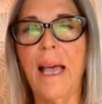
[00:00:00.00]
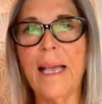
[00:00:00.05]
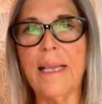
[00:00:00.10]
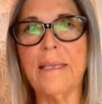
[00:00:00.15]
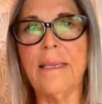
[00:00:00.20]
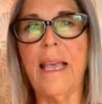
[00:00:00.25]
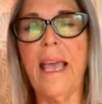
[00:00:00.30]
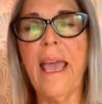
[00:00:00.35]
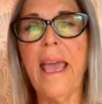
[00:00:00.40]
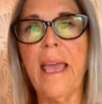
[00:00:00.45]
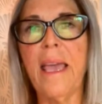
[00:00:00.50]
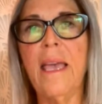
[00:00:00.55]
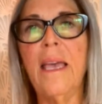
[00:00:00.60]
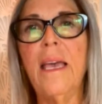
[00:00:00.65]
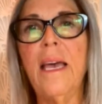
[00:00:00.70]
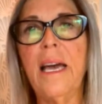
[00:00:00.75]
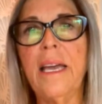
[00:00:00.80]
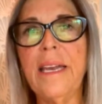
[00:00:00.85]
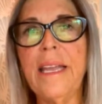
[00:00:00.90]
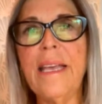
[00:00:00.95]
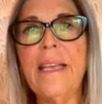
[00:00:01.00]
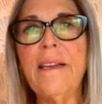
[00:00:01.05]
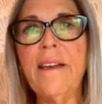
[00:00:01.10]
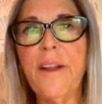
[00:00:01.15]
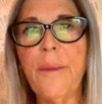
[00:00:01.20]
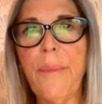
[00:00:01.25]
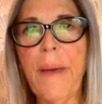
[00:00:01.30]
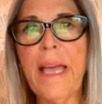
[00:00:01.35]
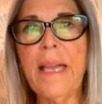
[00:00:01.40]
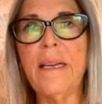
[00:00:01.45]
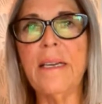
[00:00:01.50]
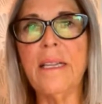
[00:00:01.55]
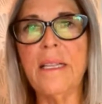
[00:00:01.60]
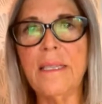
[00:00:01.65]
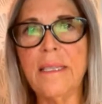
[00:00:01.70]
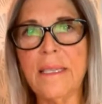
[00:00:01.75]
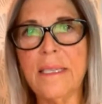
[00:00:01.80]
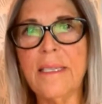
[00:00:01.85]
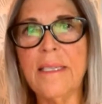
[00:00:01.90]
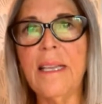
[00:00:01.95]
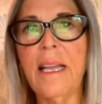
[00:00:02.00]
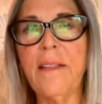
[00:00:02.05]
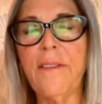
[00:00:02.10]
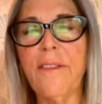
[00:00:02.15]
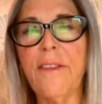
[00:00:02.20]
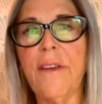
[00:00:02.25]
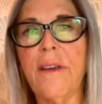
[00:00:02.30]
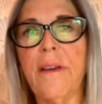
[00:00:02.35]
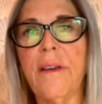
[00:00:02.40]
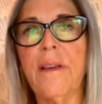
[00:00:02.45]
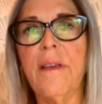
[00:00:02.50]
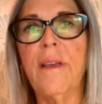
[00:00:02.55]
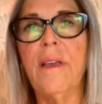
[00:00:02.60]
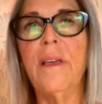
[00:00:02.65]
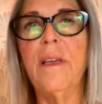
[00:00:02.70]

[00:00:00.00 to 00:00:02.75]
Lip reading: as an independent center,